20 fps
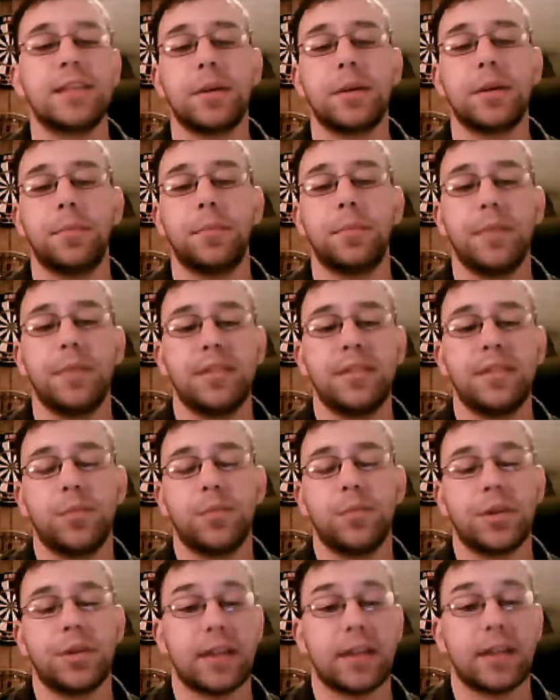This is
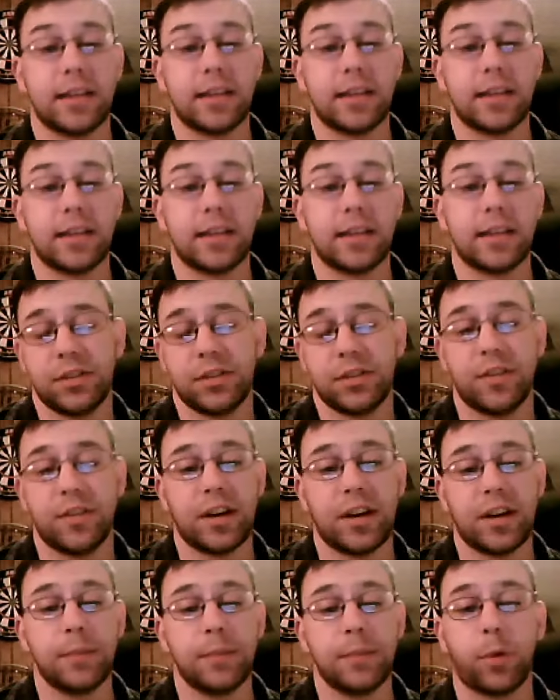one that is actually
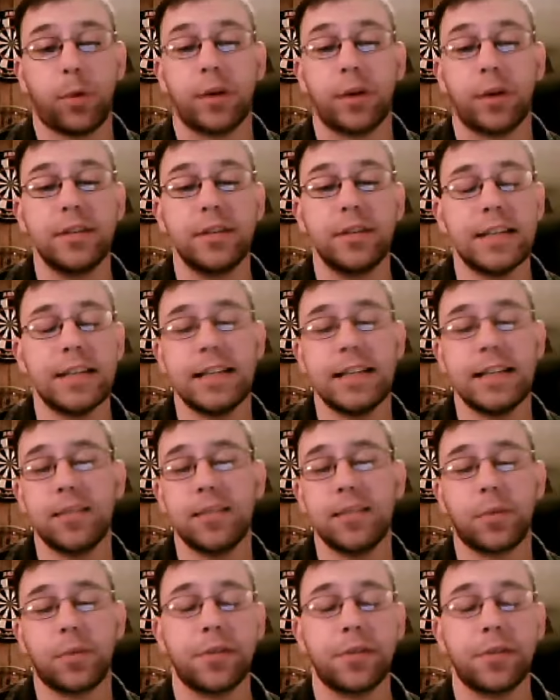very important, and it is
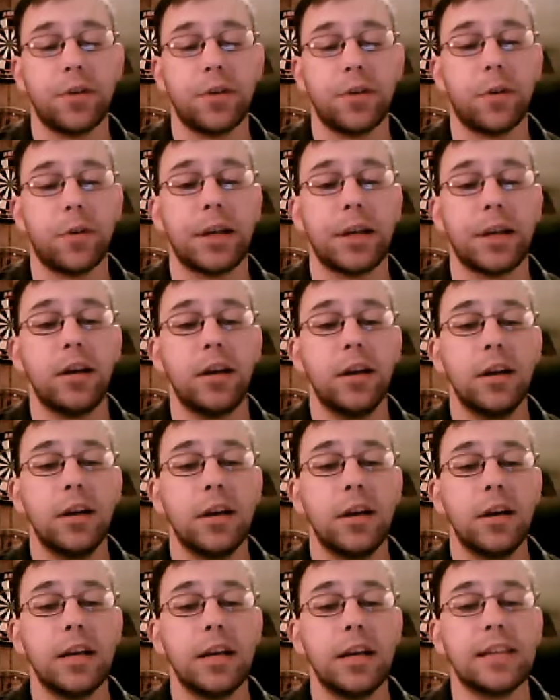worth noting.
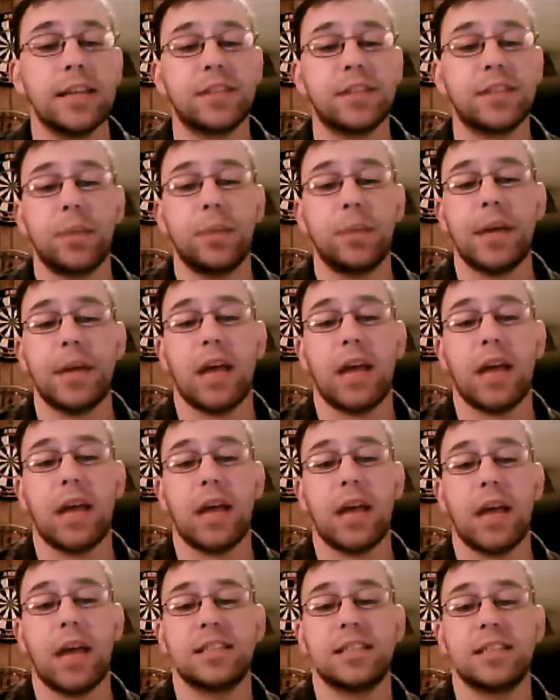Is their behavior
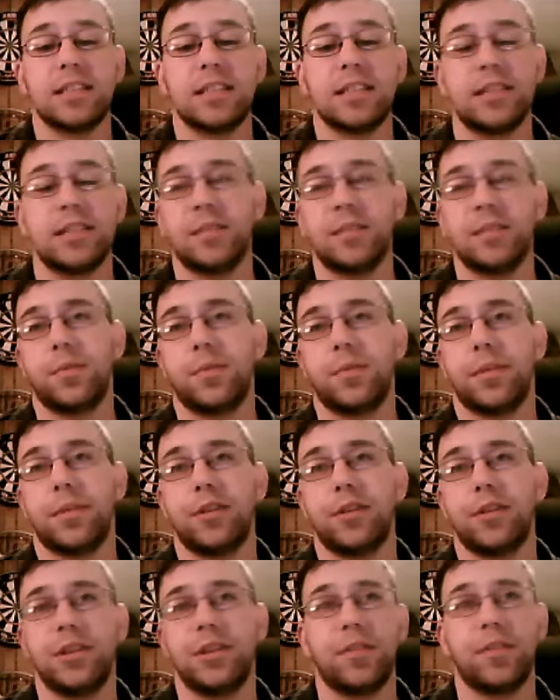consistent with their
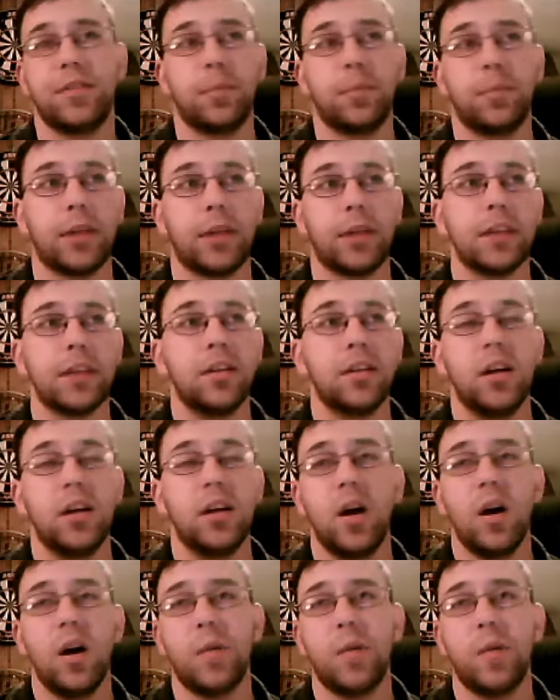chief complaint?
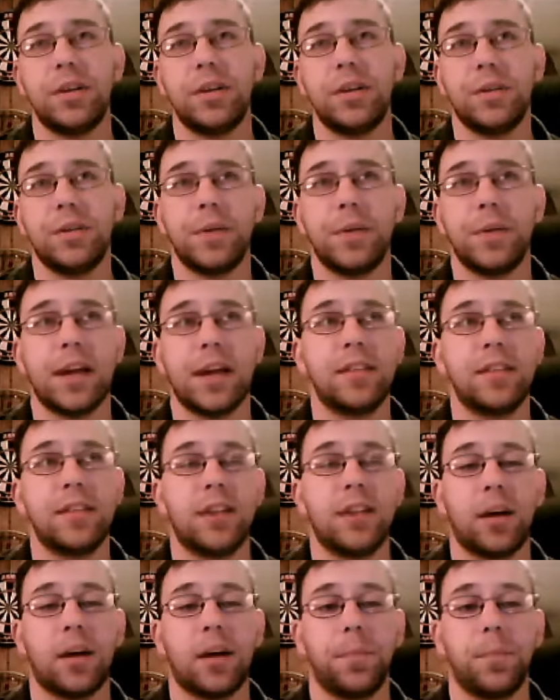We do get
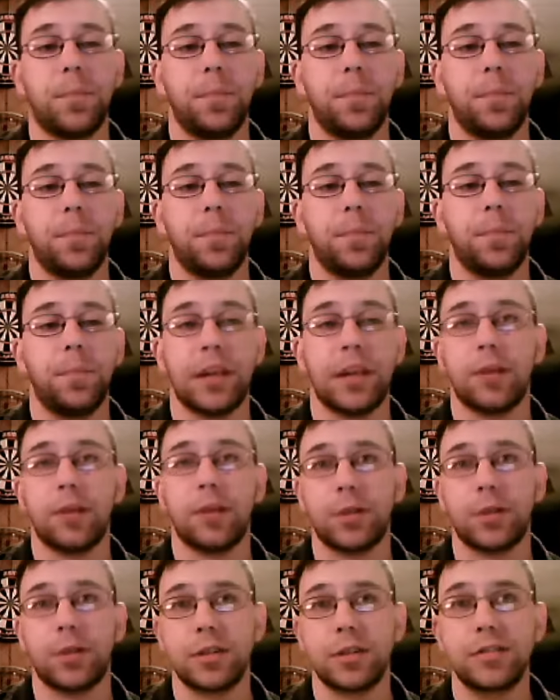
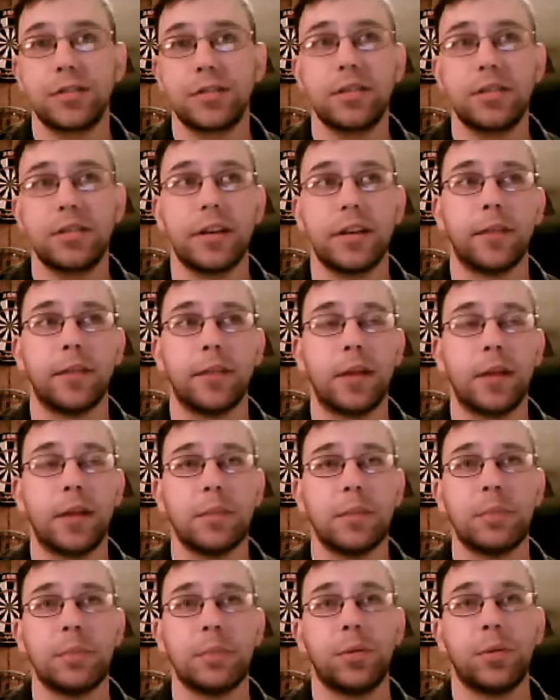malingerers and
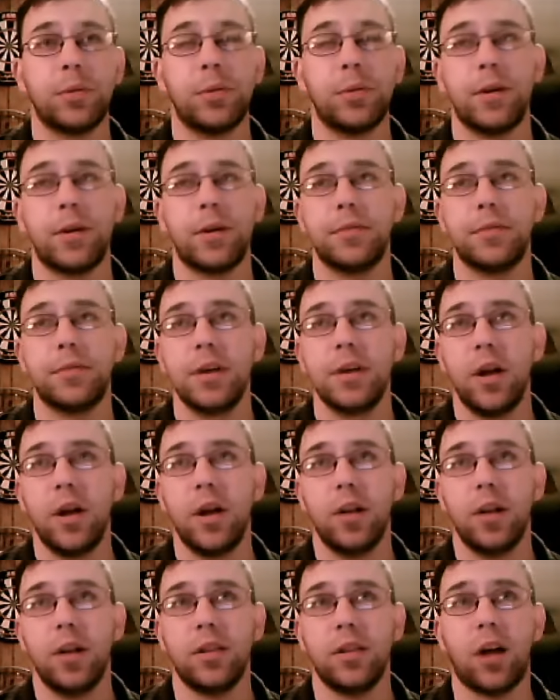people who have
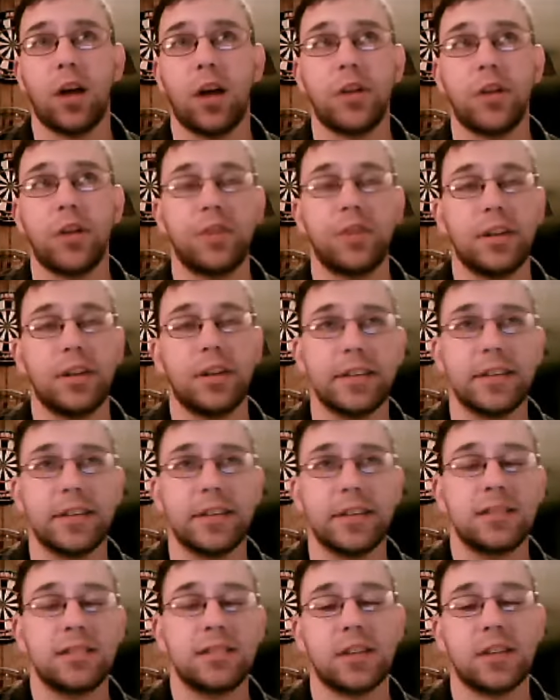laundry
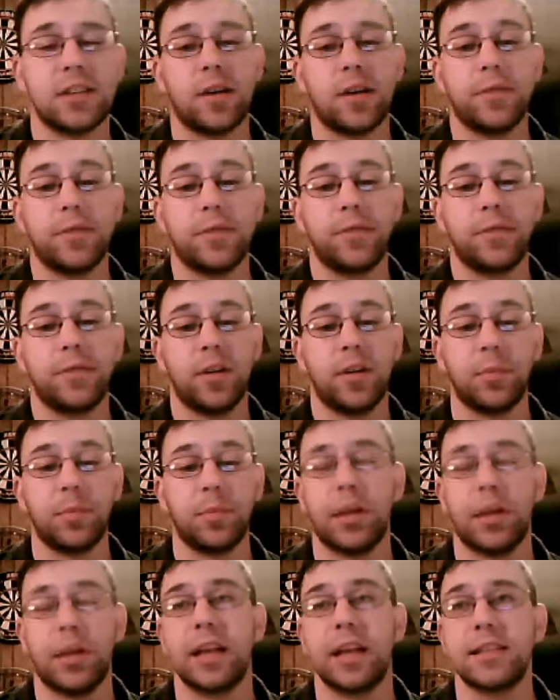lists of
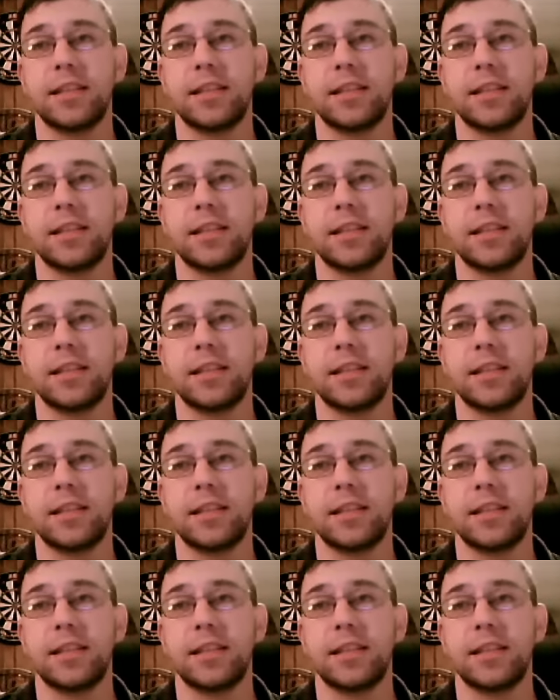complaints,